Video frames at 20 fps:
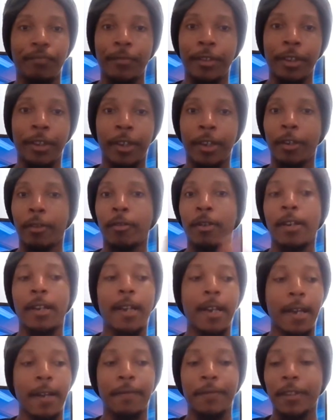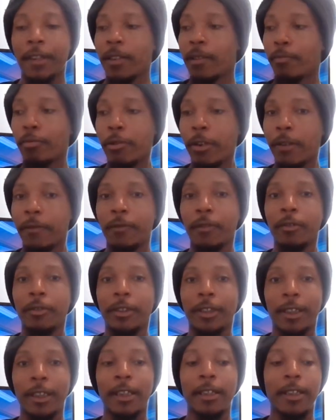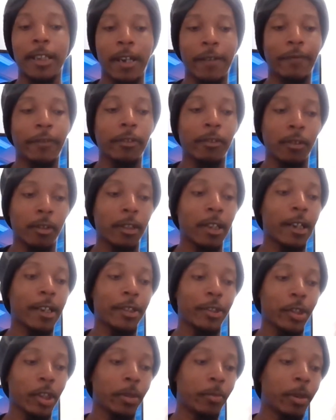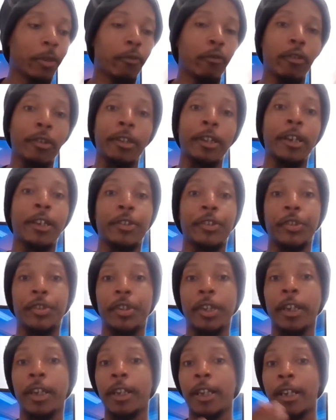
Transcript: you know, I've seen the previews and it definitely looked like it's going to be really interesting.